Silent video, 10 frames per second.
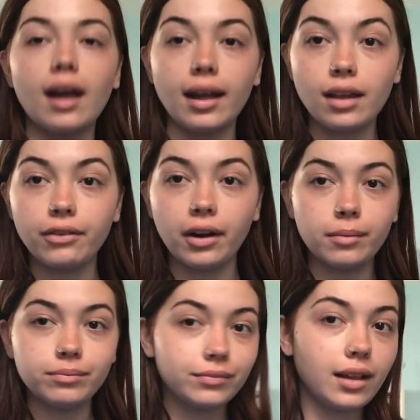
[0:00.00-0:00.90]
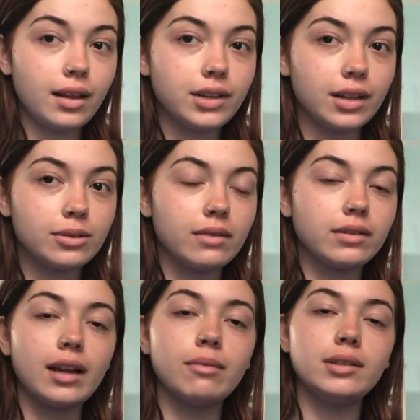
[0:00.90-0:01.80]
I love her. I love Taylor Swift.
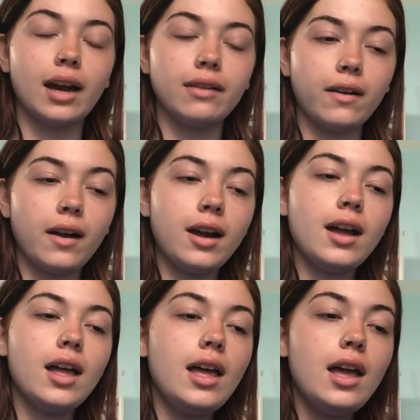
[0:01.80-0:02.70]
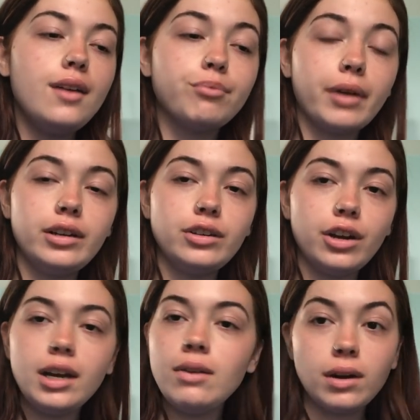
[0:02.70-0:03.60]
I would die for her. Brendon
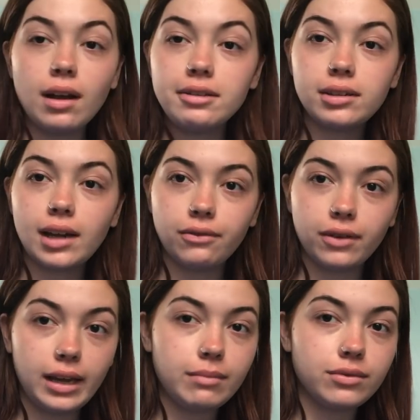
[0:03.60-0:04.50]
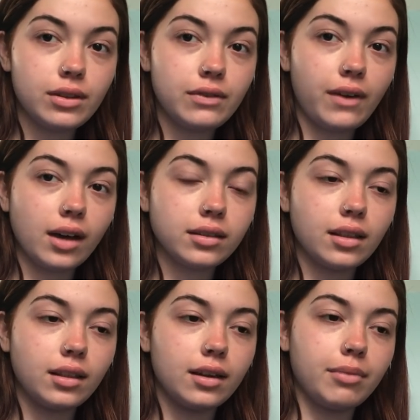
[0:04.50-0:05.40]
Urie would also die for him. So the fact
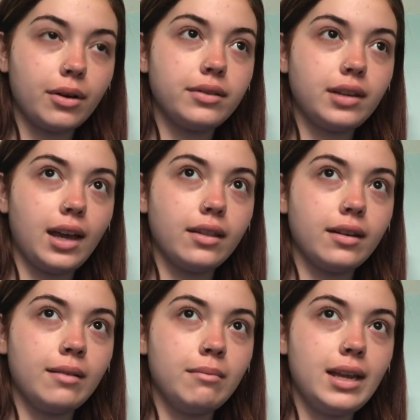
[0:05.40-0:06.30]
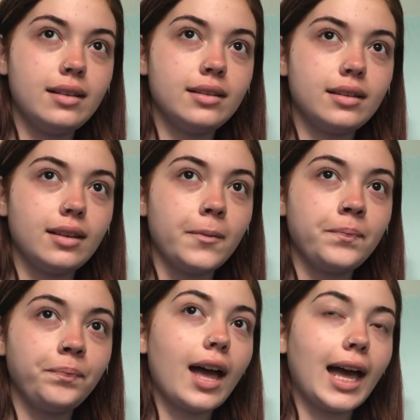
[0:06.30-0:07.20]
that they're both together means
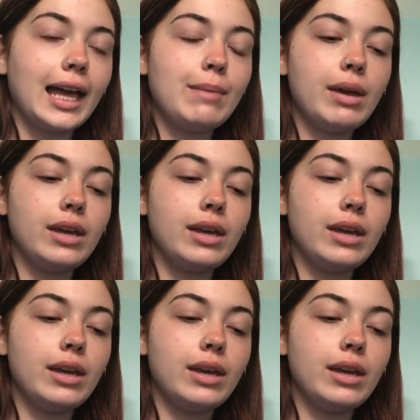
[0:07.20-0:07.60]
I am